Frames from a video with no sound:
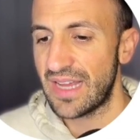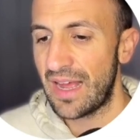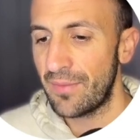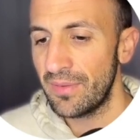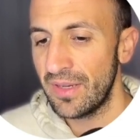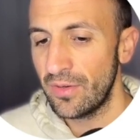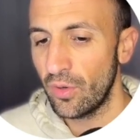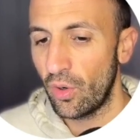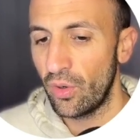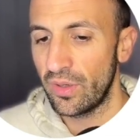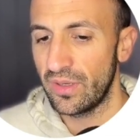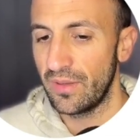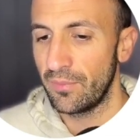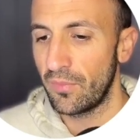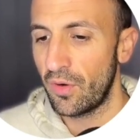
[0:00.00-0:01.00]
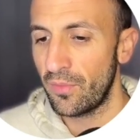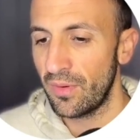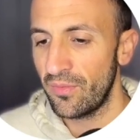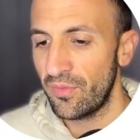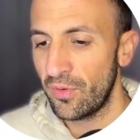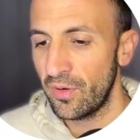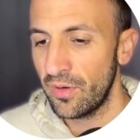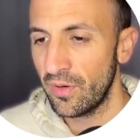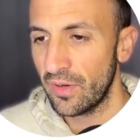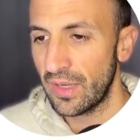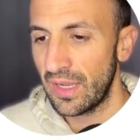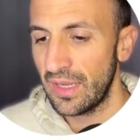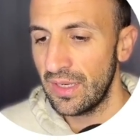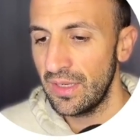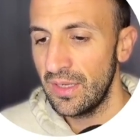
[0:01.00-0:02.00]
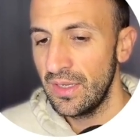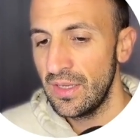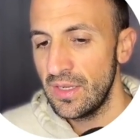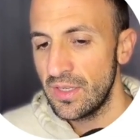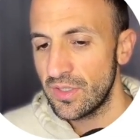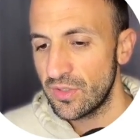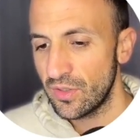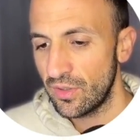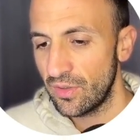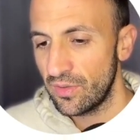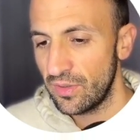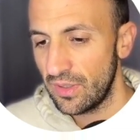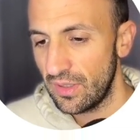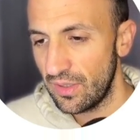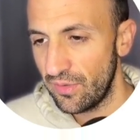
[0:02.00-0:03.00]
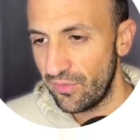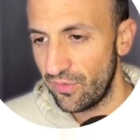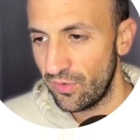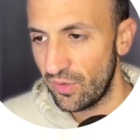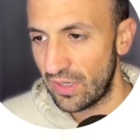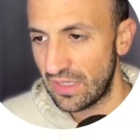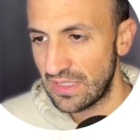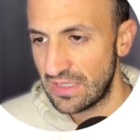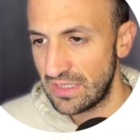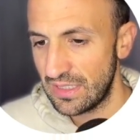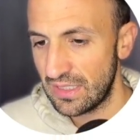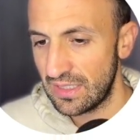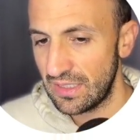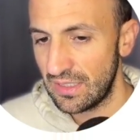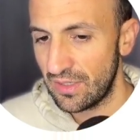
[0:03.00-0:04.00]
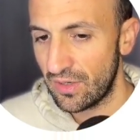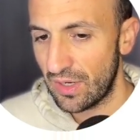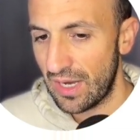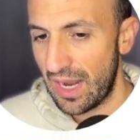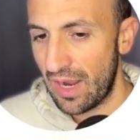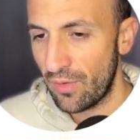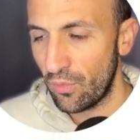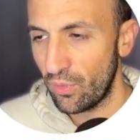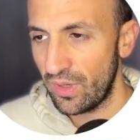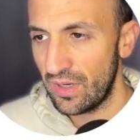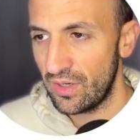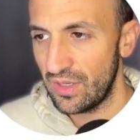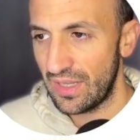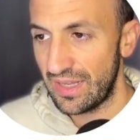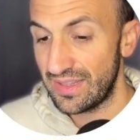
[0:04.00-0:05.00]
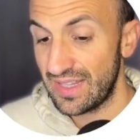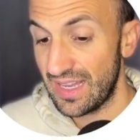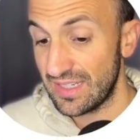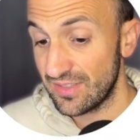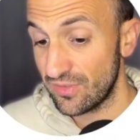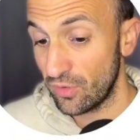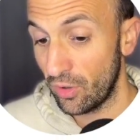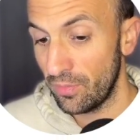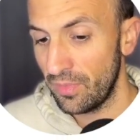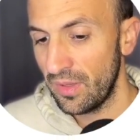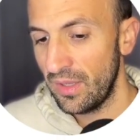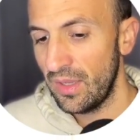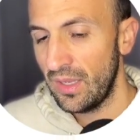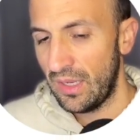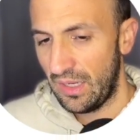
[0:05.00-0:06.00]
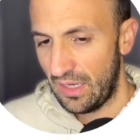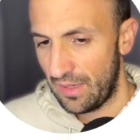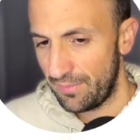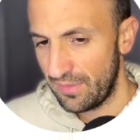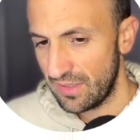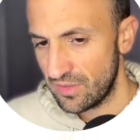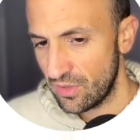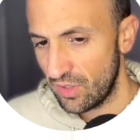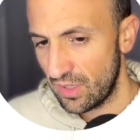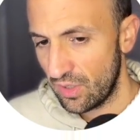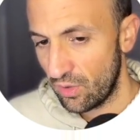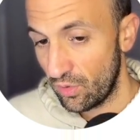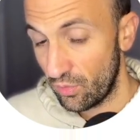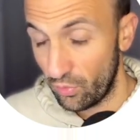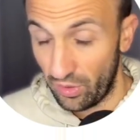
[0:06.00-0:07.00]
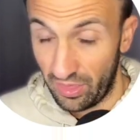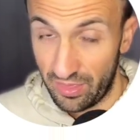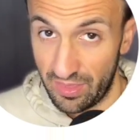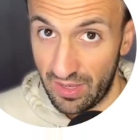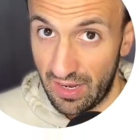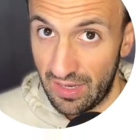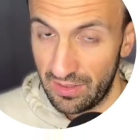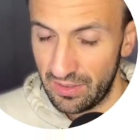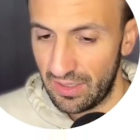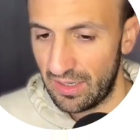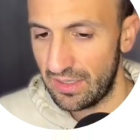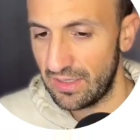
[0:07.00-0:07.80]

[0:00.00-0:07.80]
tablet or in the mobile phone. Okay, so you can see here now we are in the desktop. It's gonna with that I